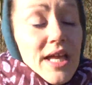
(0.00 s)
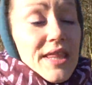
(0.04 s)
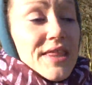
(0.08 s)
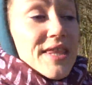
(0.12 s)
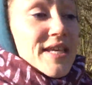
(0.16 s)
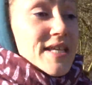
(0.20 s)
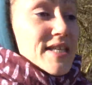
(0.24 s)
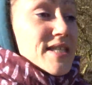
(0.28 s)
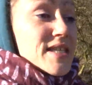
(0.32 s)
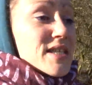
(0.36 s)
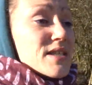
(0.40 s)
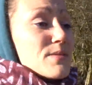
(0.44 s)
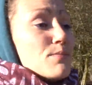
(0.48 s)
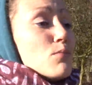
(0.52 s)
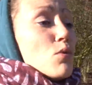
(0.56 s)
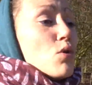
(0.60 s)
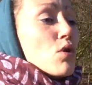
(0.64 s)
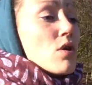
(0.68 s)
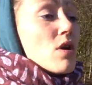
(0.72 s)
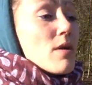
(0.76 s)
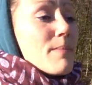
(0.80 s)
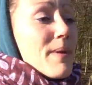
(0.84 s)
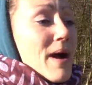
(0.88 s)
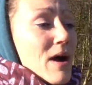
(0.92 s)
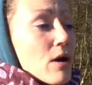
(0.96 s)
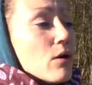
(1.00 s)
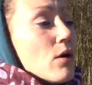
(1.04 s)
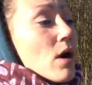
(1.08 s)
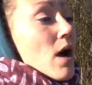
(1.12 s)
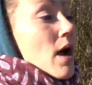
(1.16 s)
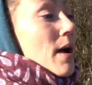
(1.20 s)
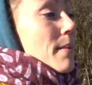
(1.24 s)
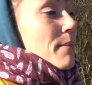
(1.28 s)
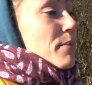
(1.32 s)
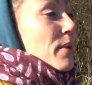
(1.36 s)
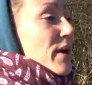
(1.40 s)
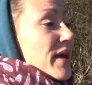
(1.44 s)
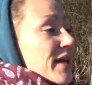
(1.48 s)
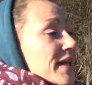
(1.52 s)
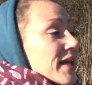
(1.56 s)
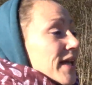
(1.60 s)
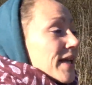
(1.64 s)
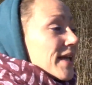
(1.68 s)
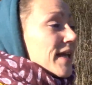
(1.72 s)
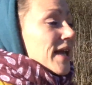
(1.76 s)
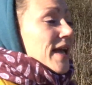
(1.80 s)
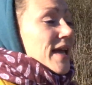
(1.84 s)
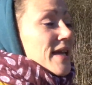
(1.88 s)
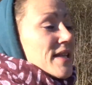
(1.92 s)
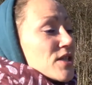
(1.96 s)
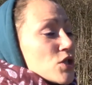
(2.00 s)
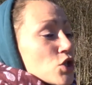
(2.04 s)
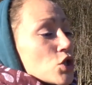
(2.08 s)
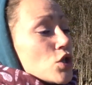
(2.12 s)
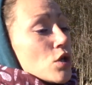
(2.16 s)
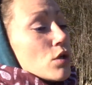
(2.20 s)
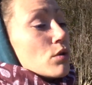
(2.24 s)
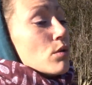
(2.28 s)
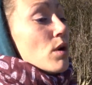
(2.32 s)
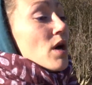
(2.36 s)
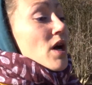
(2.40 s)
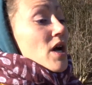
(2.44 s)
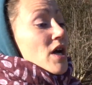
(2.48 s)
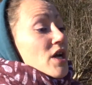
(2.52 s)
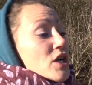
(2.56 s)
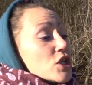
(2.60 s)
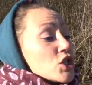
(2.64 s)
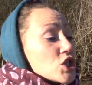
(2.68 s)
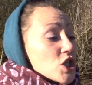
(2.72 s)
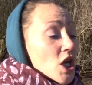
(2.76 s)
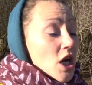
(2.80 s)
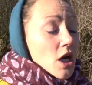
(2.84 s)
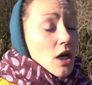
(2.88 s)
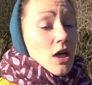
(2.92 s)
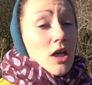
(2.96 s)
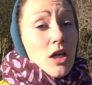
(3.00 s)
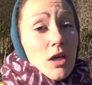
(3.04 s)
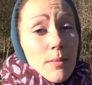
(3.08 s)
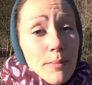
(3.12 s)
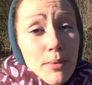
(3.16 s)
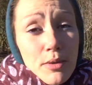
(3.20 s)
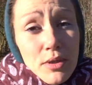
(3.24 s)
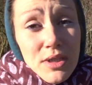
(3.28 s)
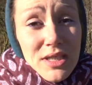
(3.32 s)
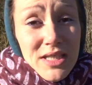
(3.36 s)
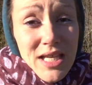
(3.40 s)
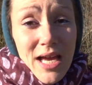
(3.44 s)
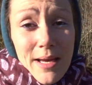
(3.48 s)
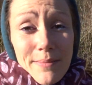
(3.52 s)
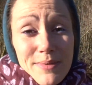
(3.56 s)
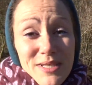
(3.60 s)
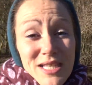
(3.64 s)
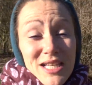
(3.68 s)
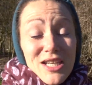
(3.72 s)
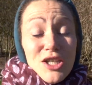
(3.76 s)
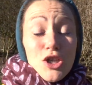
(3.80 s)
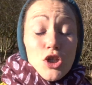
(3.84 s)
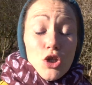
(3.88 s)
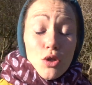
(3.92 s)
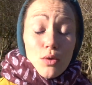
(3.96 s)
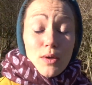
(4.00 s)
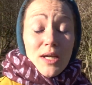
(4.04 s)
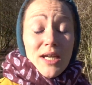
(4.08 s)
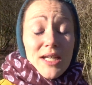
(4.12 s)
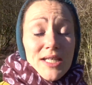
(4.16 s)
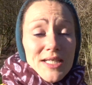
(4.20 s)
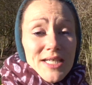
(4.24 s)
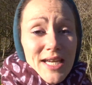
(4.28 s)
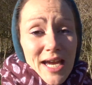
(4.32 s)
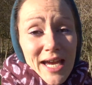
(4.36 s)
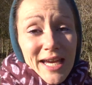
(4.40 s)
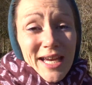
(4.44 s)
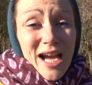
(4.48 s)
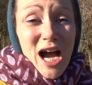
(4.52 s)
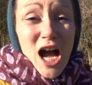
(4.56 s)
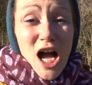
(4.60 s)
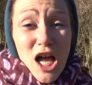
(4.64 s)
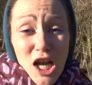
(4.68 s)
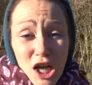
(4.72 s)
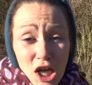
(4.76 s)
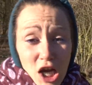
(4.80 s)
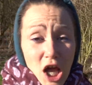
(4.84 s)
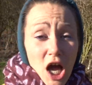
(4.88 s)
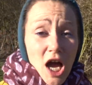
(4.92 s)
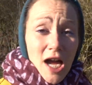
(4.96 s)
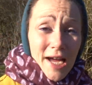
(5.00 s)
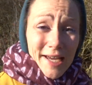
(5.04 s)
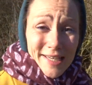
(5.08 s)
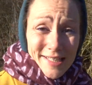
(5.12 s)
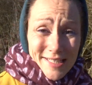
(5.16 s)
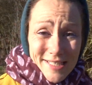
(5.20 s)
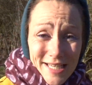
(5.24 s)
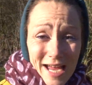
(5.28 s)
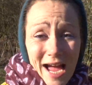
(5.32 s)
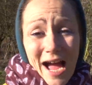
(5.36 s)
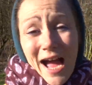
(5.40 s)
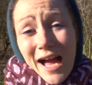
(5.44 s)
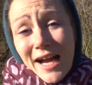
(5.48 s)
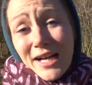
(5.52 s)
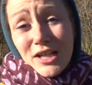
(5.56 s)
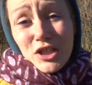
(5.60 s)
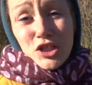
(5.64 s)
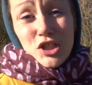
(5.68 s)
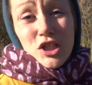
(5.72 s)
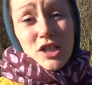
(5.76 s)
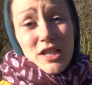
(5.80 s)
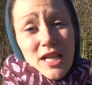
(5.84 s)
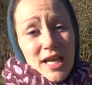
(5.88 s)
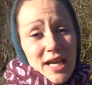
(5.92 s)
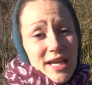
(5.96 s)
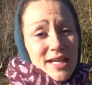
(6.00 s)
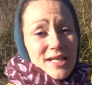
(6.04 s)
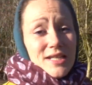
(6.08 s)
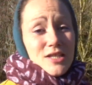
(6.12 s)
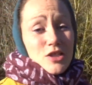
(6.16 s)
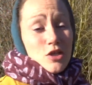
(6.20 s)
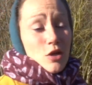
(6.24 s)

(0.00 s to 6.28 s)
this is more about breaking into chunkable steps that you can take aligned action in.